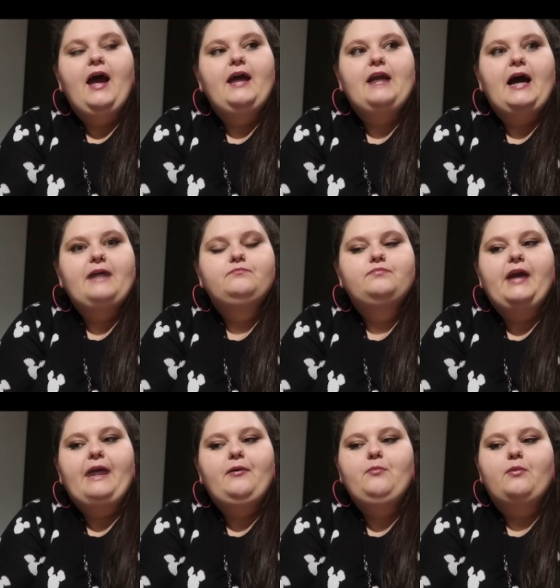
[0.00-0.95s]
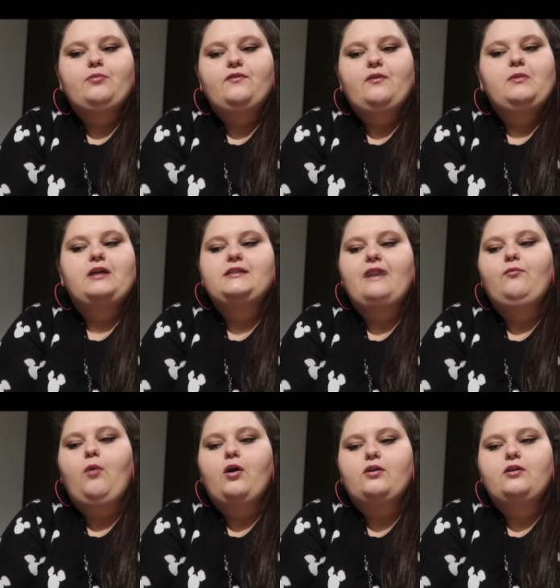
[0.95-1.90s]
and I can't remember if I'm allowed to
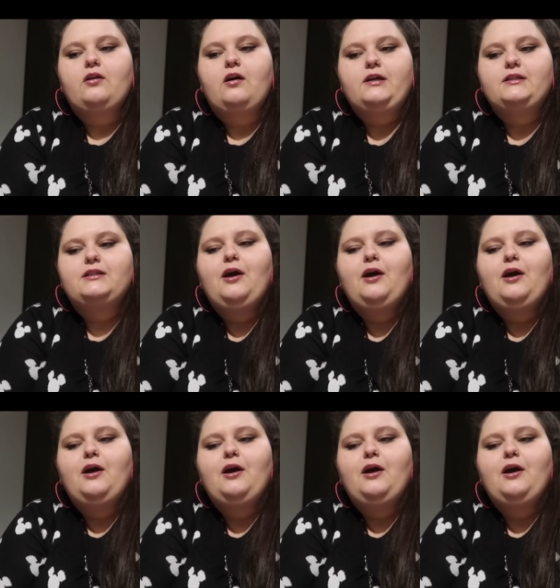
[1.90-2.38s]
have water or not.